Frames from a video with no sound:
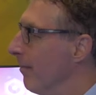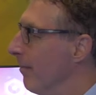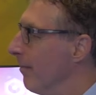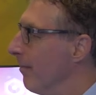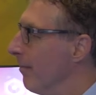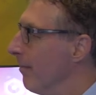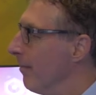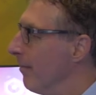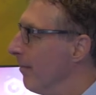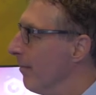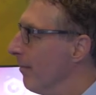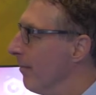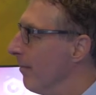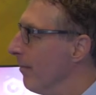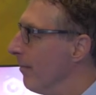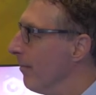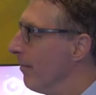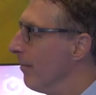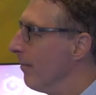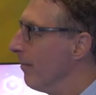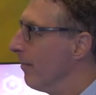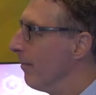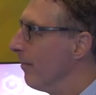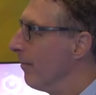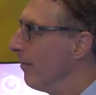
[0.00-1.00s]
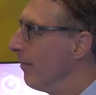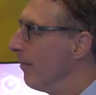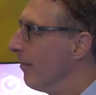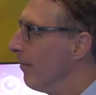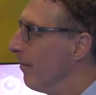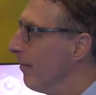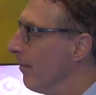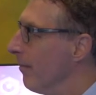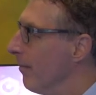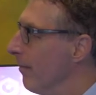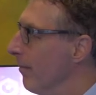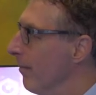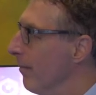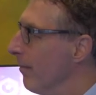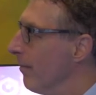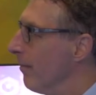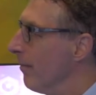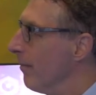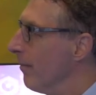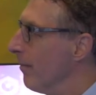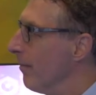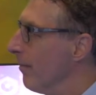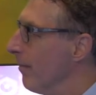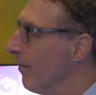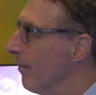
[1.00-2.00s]

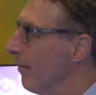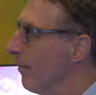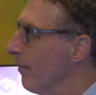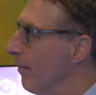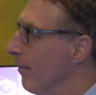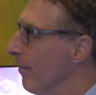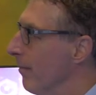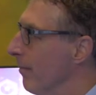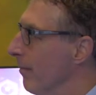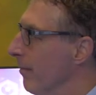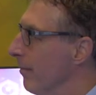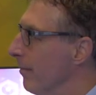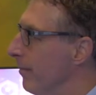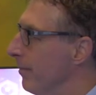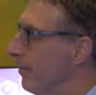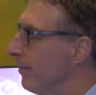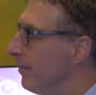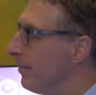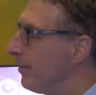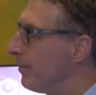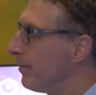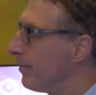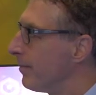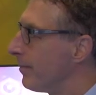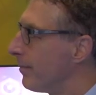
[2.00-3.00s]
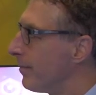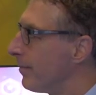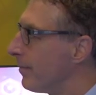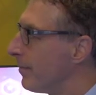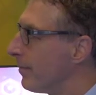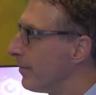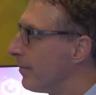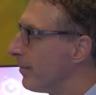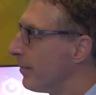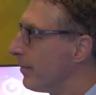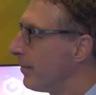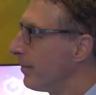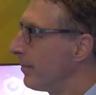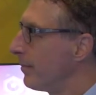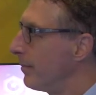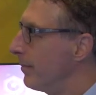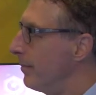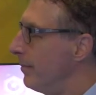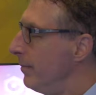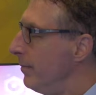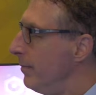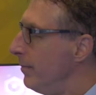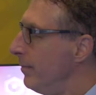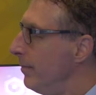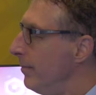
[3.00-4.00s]

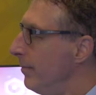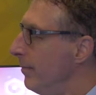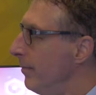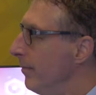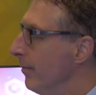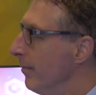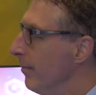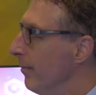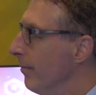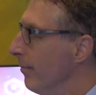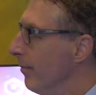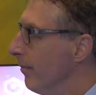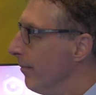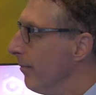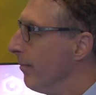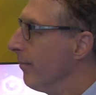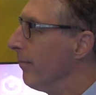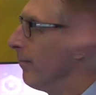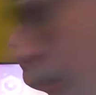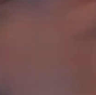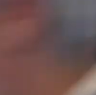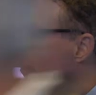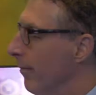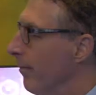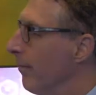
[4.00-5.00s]
The person shown says nothing.